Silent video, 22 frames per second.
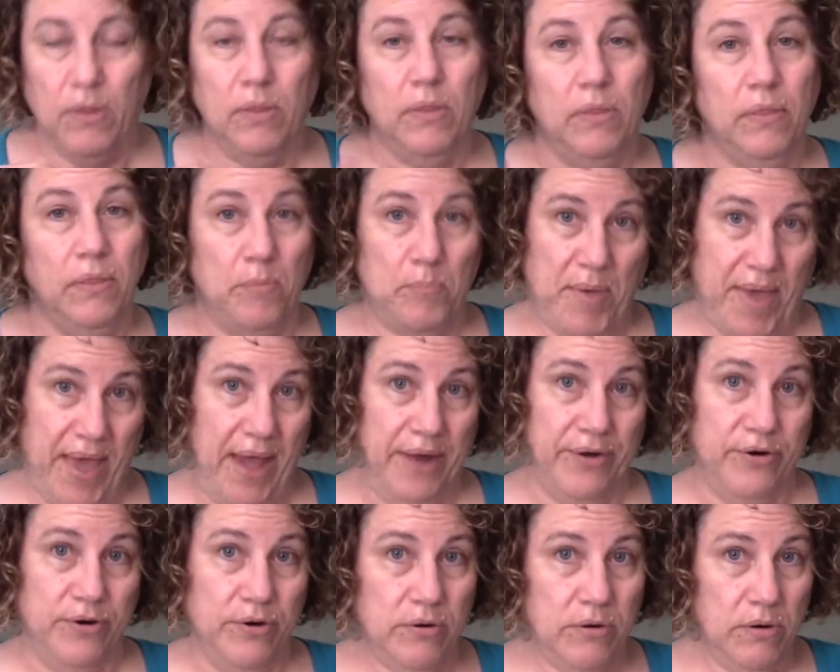the
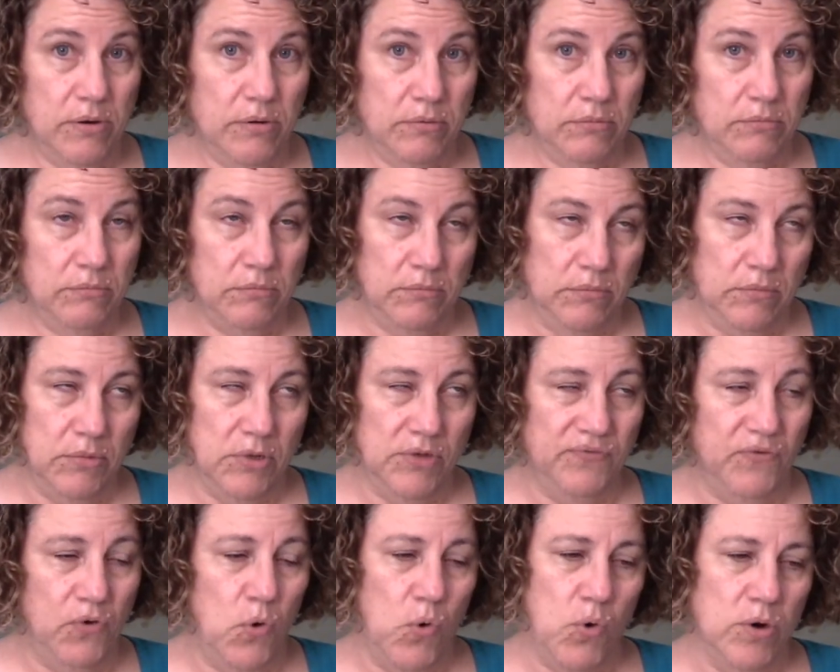pattern,
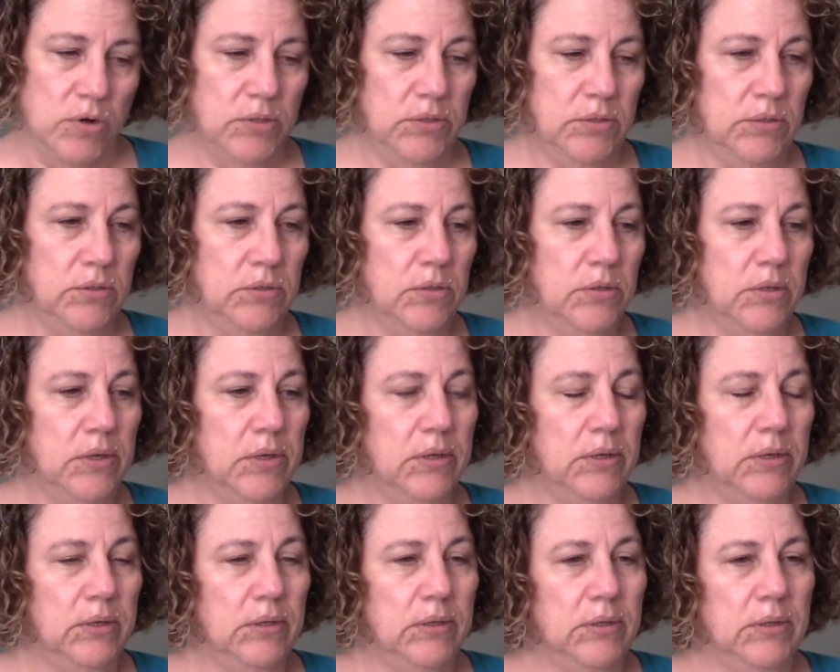of course,
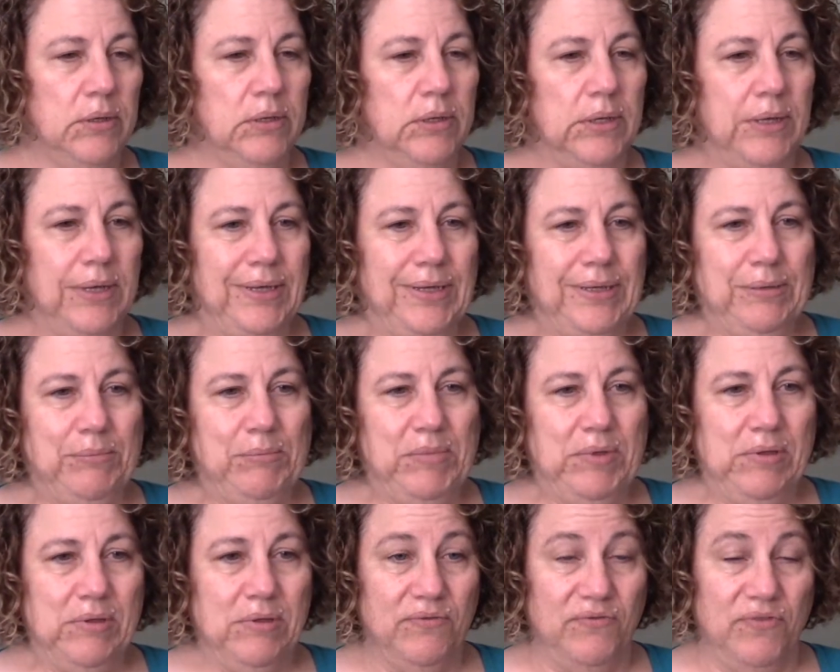
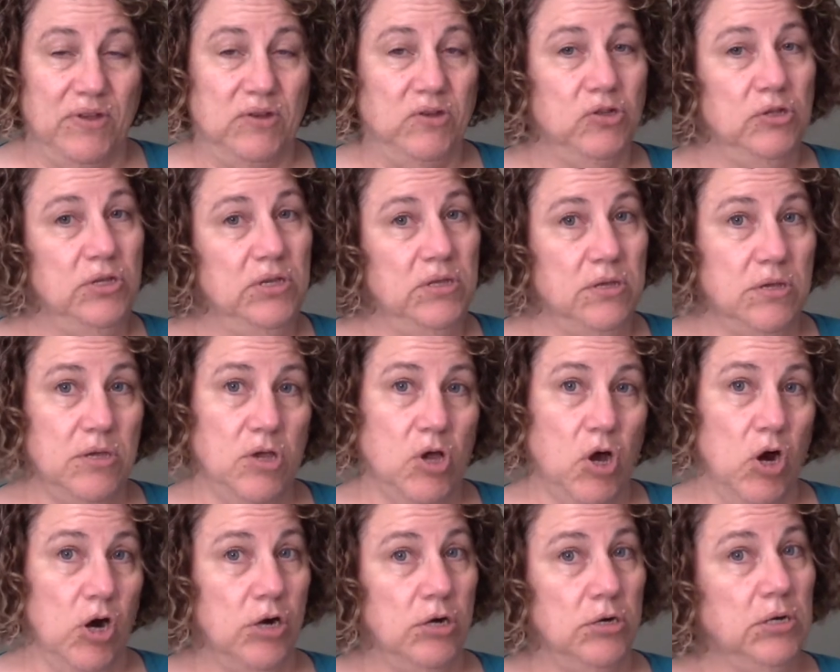eventually the
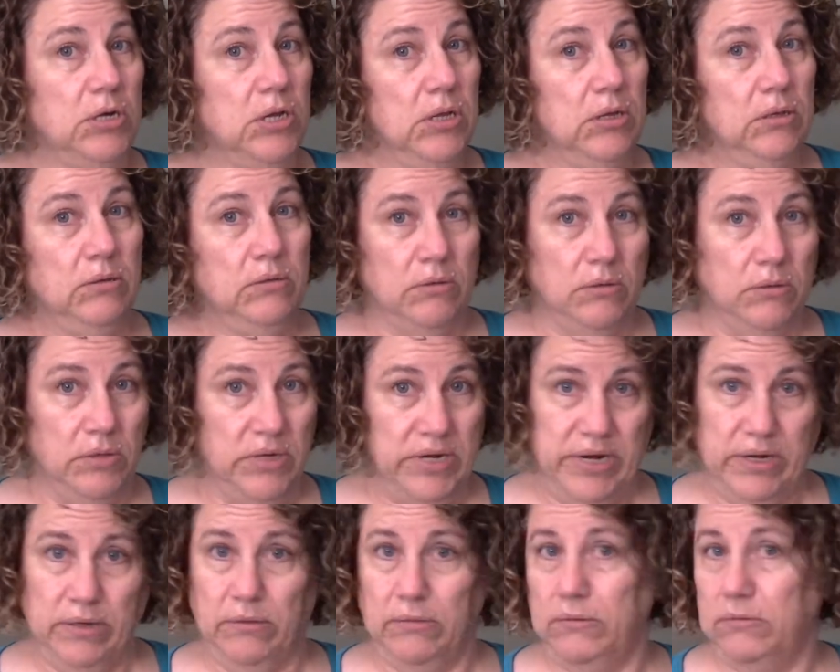yarn,
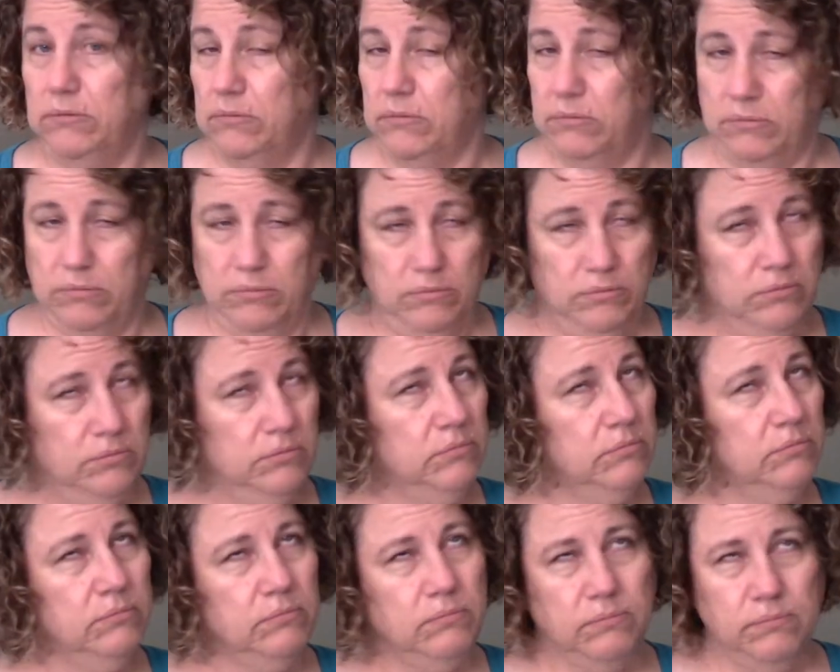needles,
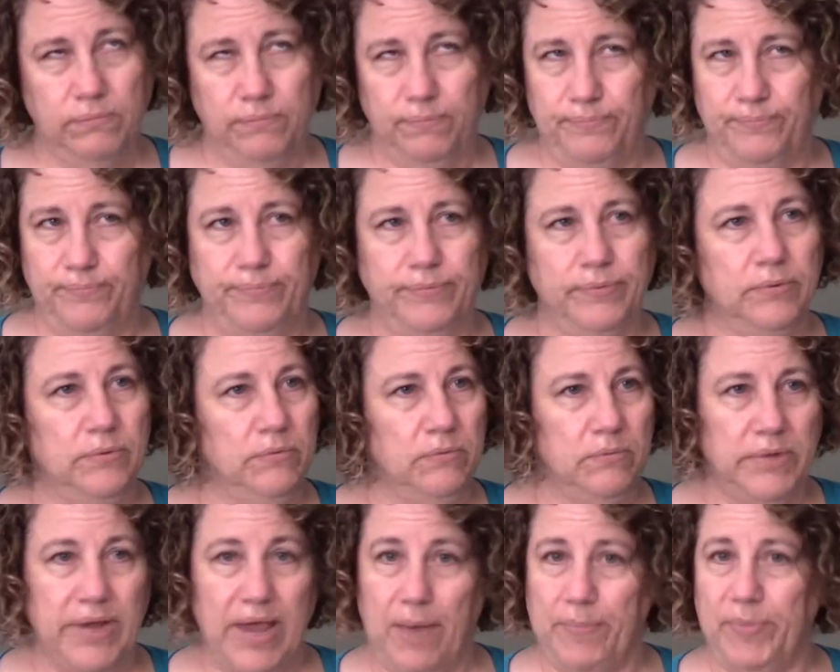the
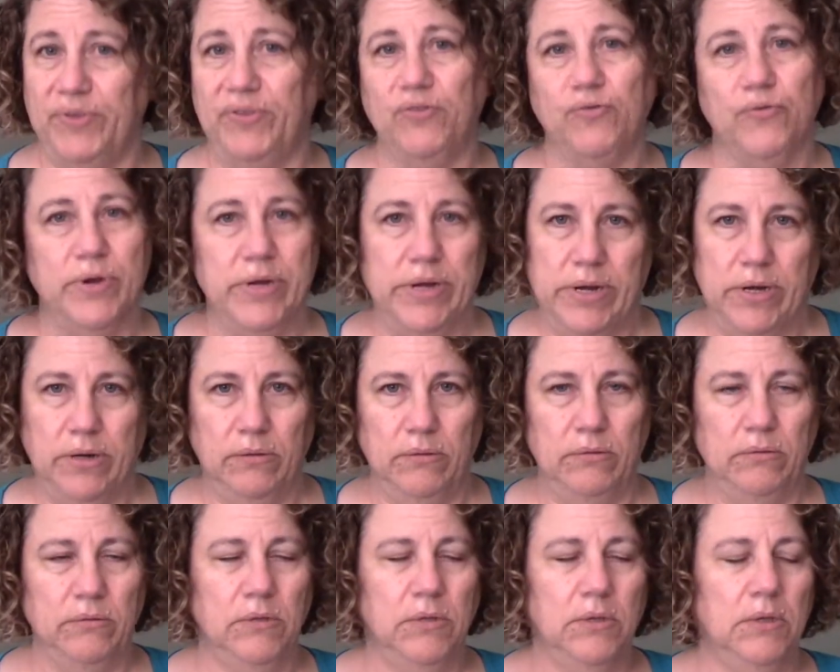tapestry
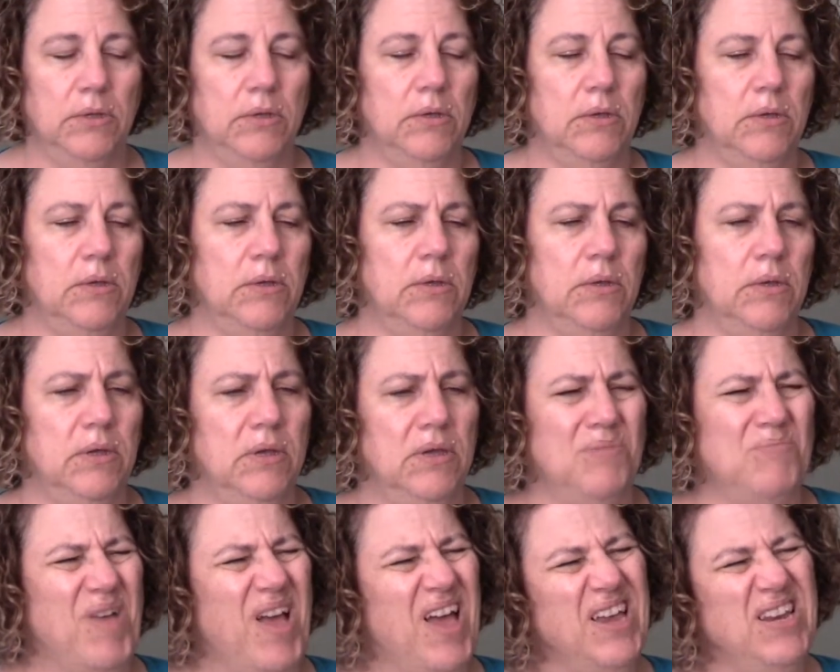needle.
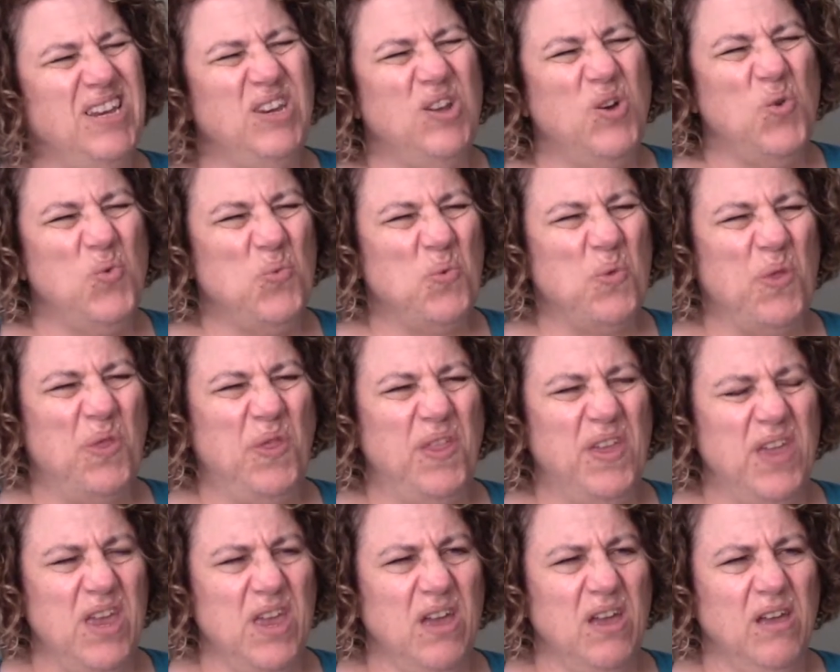I don't
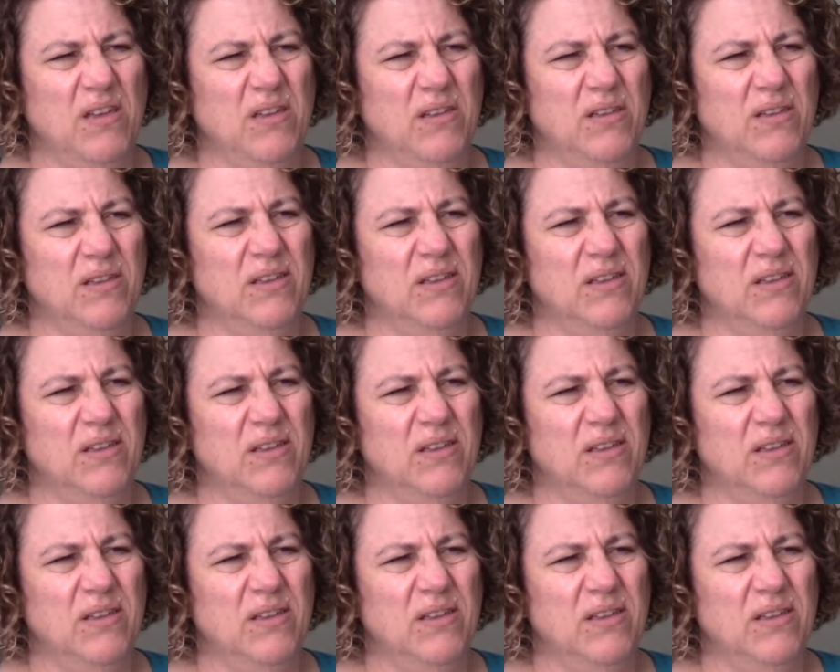think,